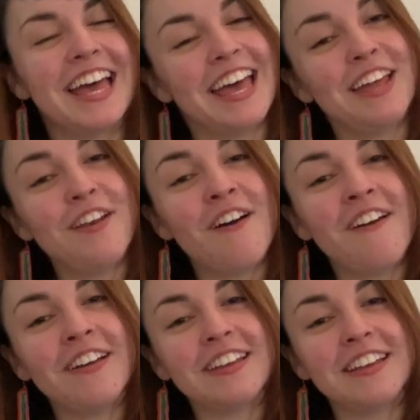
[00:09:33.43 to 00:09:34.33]
and
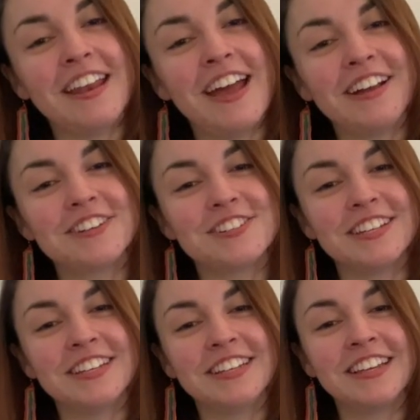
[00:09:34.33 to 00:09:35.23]
our
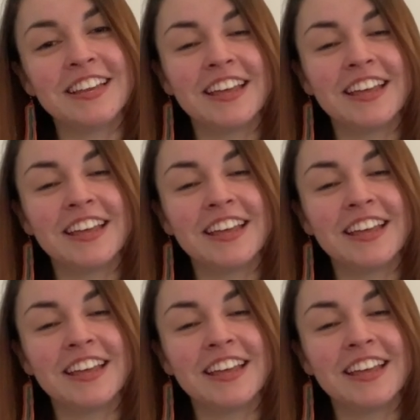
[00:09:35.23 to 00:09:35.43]
connection